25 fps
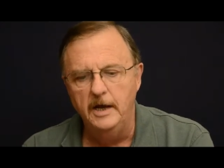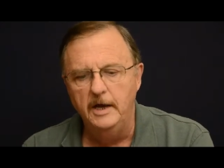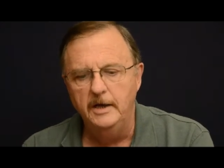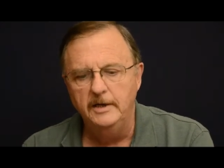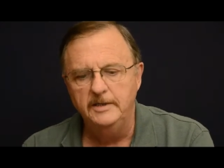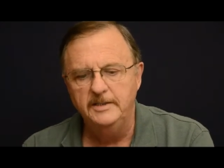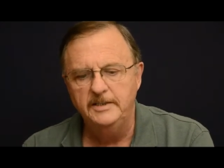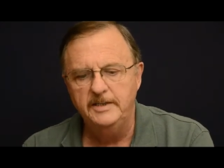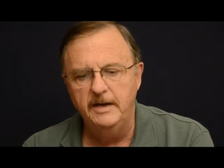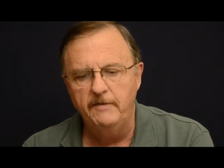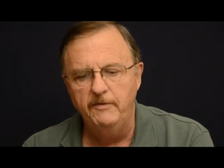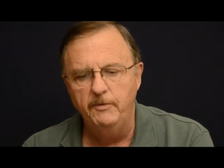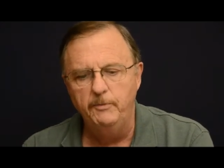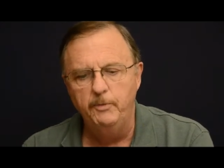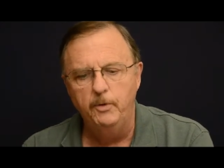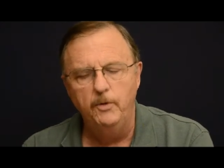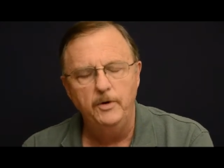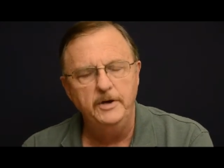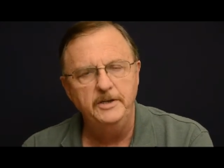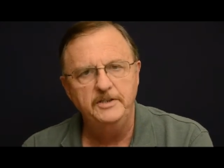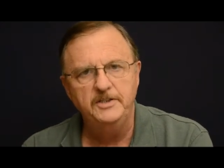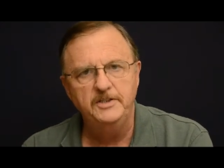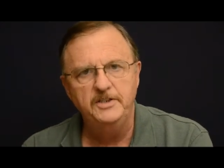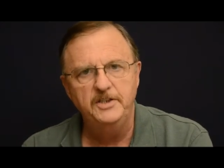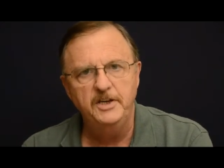
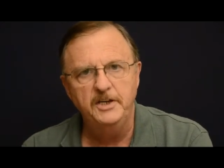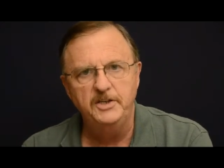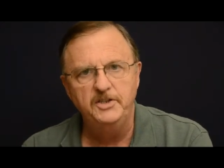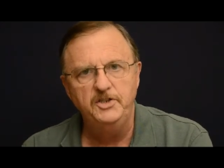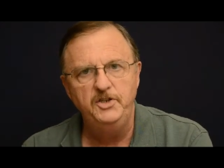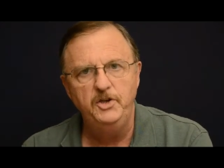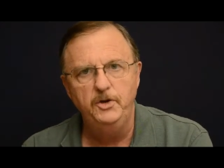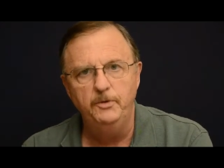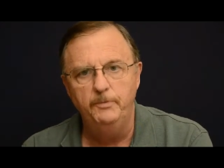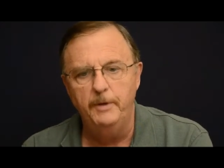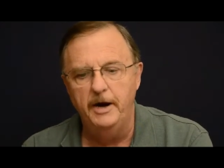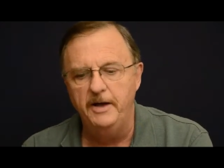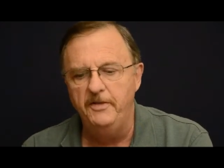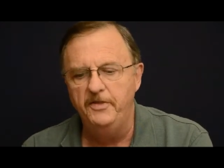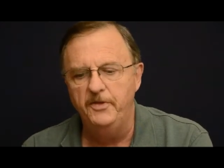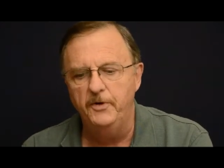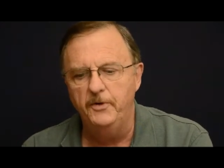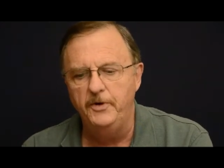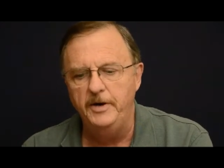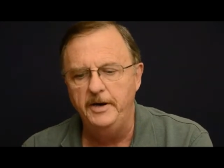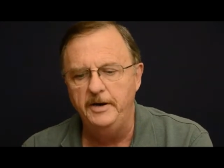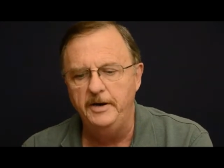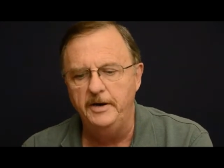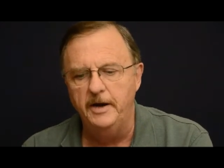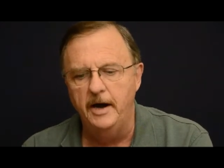7.62 by
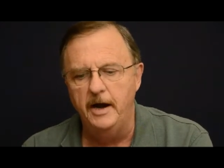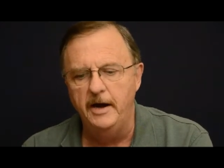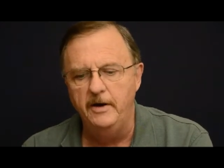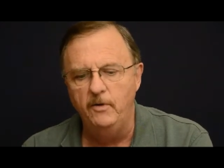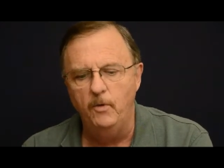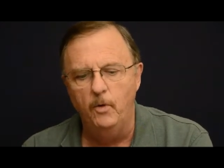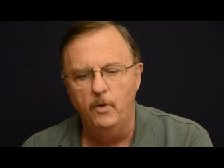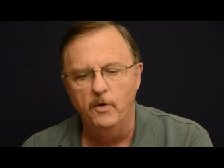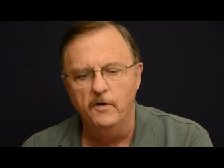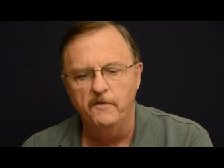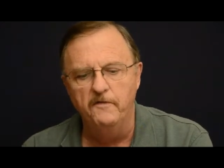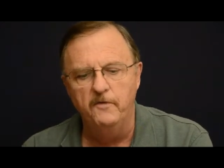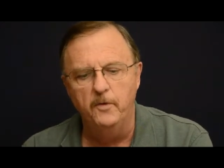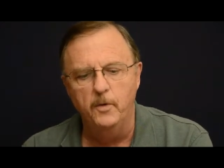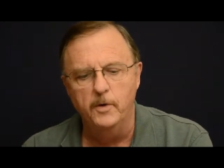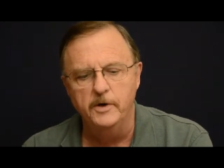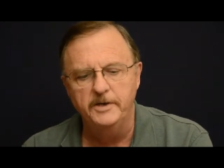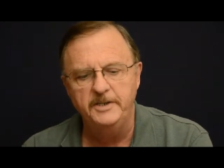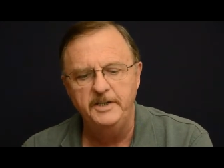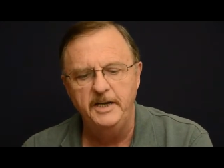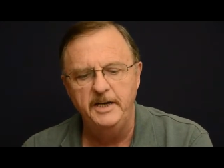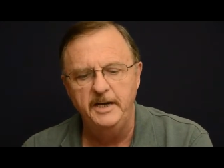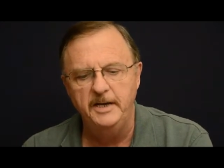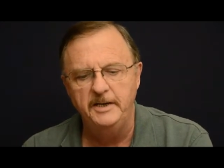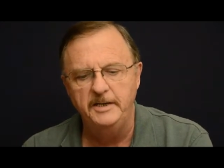39, or
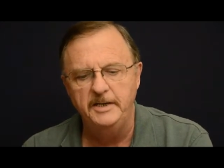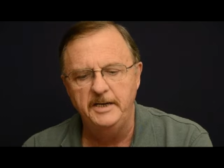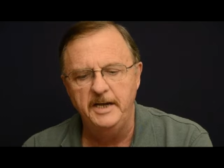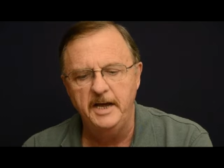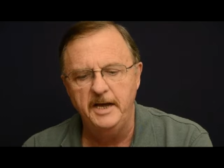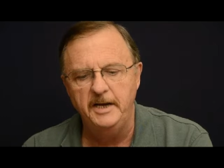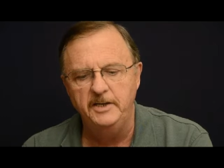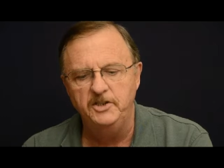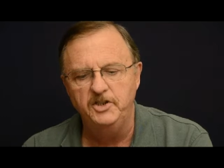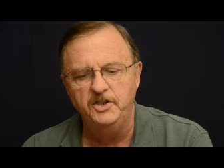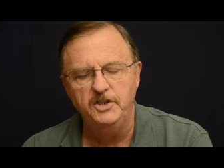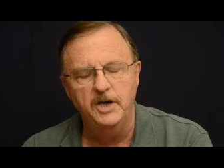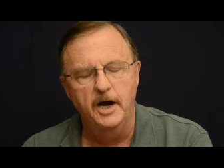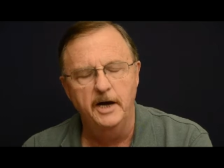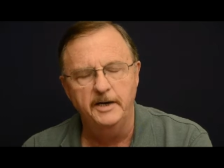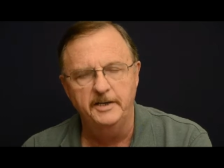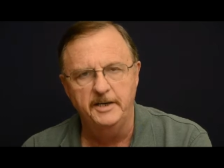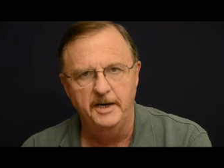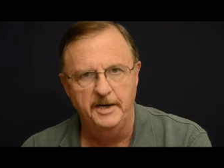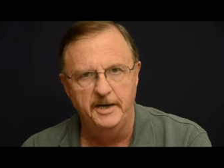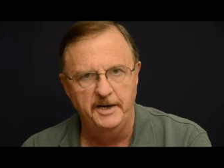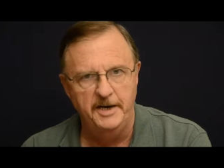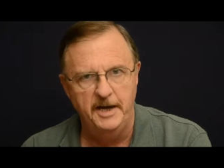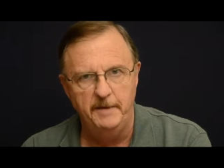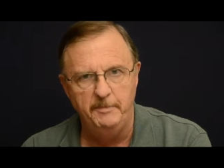410 gauge
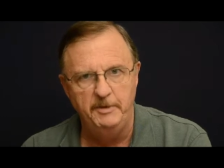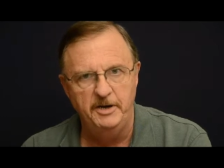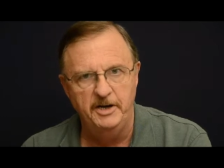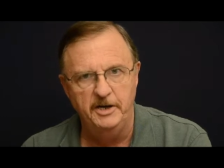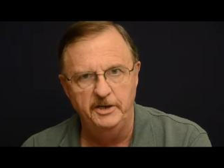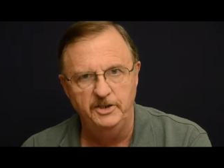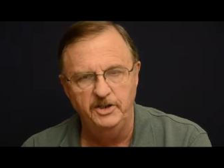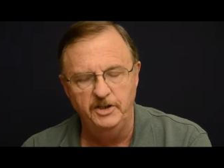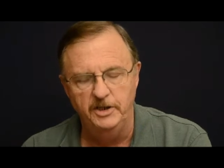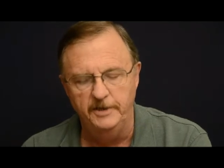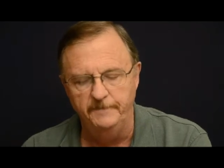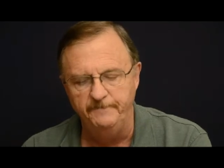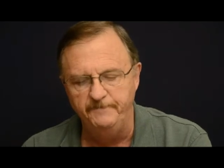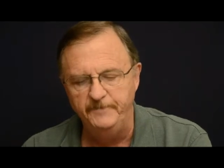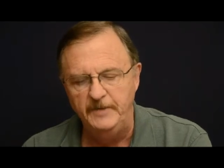shotgun ammunition.